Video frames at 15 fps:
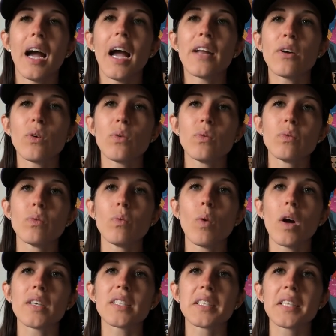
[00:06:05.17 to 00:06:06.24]
I don't
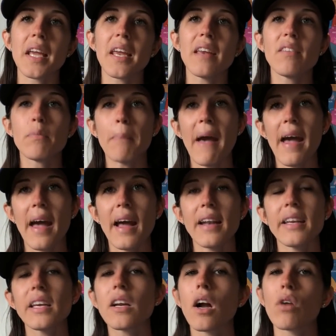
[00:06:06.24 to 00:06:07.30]
want to say he's
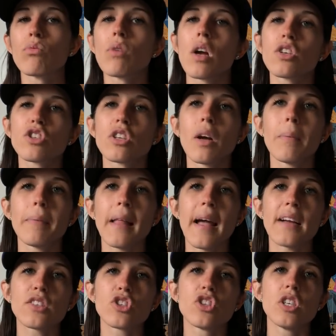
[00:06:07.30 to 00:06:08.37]
bad. He got rushed up
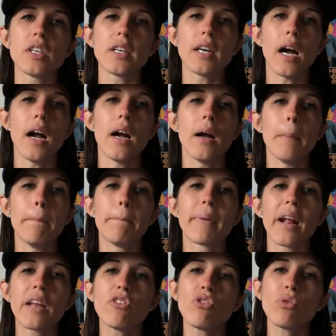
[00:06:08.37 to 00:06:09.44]
last year,
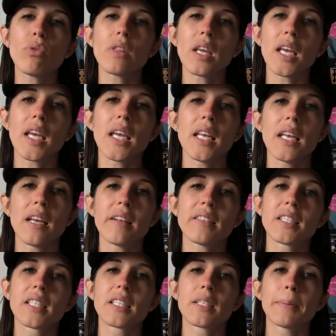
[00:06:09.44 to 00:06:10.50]
but I do think he
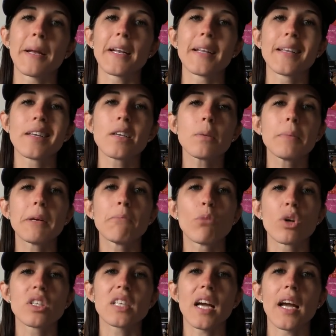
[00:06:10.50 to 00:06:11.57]
needs to spend a little bit
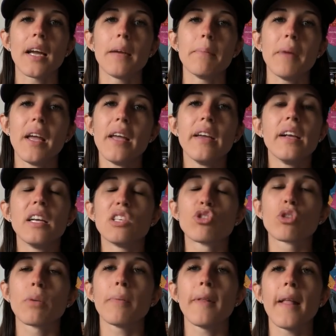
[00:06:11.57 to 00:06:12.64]
more time in
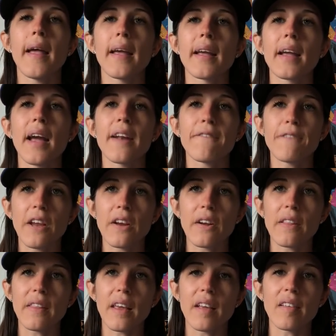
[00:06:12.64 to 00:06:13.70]
AAA and kind of
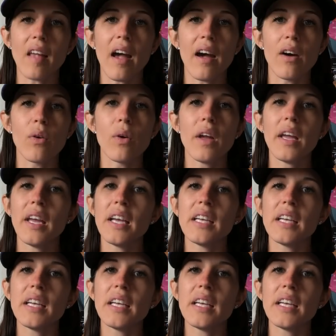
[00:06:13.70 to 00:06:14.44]
figuring things out.